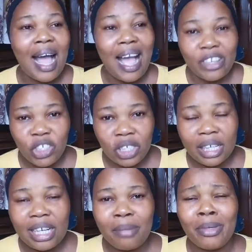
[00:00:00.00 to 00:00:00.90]
as she
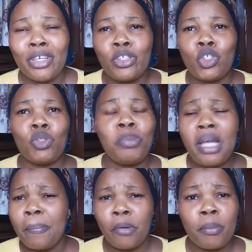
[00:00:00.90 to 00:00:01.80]
claimed, should be
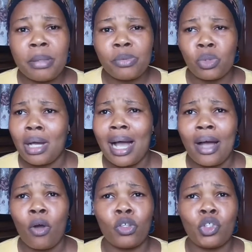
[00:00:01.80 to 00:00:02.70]
a problem to her,
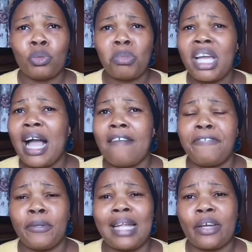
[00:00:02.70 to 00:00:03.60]
or should make her
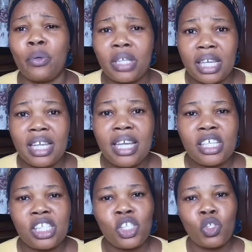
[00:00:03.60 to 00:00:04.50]
feel like, okay,
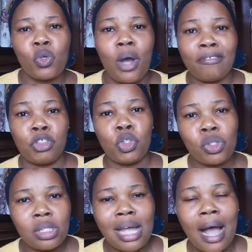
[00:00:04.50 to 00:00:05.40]
since you have
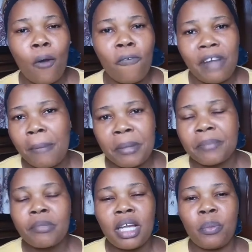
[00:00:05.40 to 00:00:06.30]
chosen her over me,
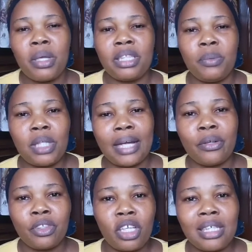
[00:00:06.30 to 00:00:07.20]
we, we I
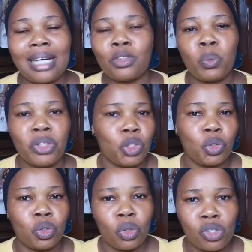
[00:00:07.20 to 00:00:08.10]
don't think that we
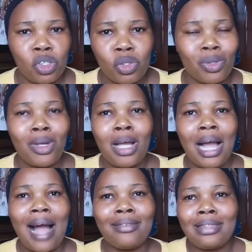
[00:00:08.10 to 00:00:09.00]
should continue.
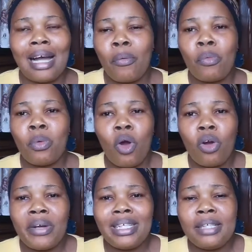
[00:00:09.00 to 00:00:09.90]
That would
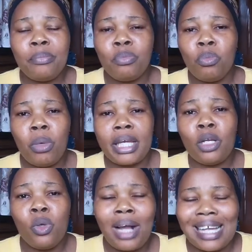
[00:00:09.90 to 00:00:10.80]
already make it
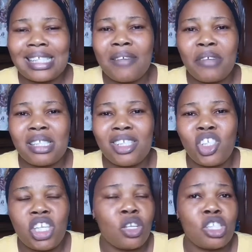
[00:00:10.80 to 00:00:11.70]
look as if it is
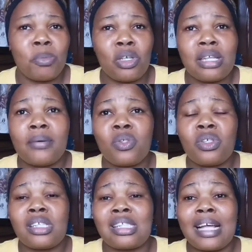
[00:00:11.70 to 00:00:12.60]
jealousy, because I want to
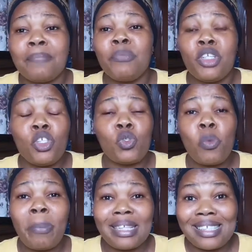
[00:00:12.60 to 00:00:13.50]
understand the two
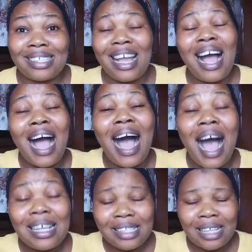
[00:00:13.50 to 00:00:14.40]
parties,
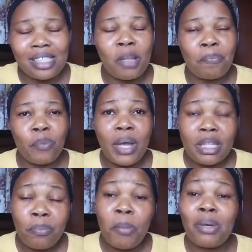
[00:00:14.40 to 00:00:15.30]
has as in the way the
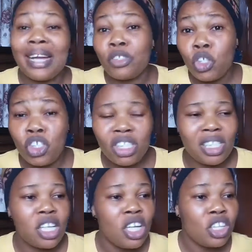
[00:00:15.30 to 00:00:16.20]
people are judging
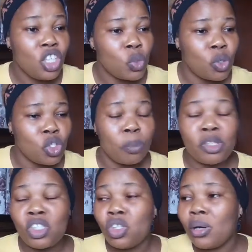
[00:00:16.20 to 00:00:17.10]
it, this one
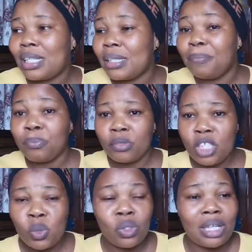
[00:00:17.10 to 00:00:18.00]
supporting Dorathy,
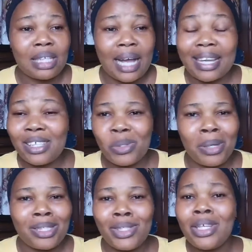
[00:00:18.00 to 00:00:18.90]
this one against
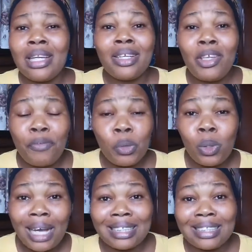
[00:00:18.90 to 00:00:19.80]
Dorathy. If you
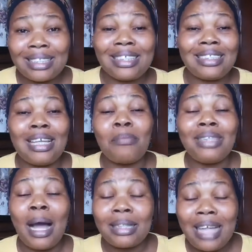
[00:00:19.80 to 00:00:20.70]
look at it, then
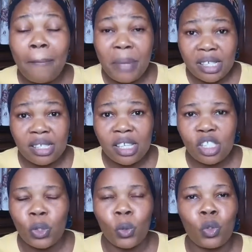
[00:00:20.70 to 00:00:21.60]
that, that makes sense a
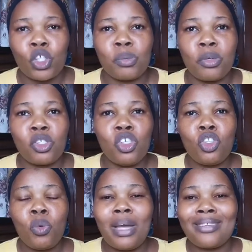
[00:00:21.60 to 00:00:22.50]
whole lot. But you
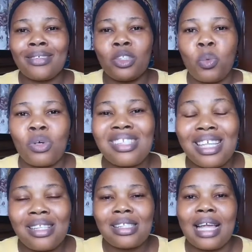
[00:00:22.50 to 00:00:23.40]
know, we are not the ones
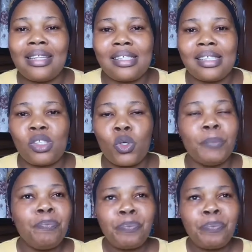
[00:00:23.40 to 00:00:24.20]
inside this thing, so